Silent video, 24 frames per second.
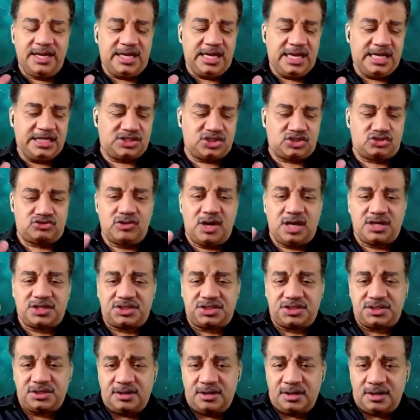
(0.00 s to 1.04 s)

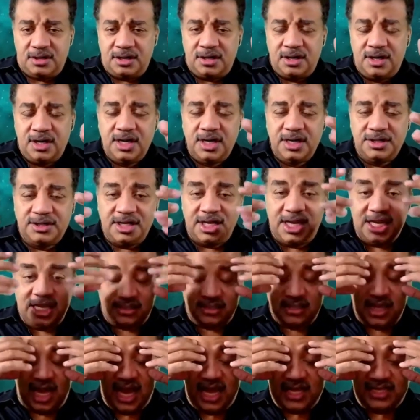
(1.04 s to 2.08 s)
structure that had
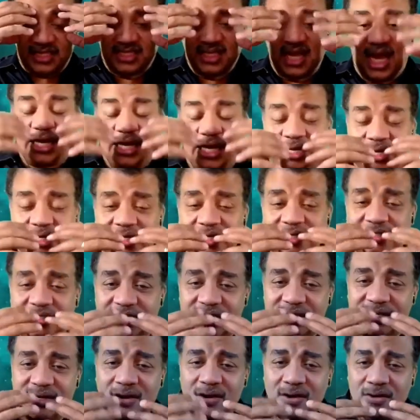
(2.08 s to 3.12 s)
eye sockets, a
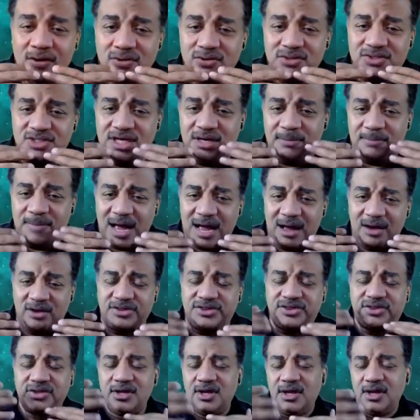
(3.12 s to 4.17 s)
nose, and a mouth,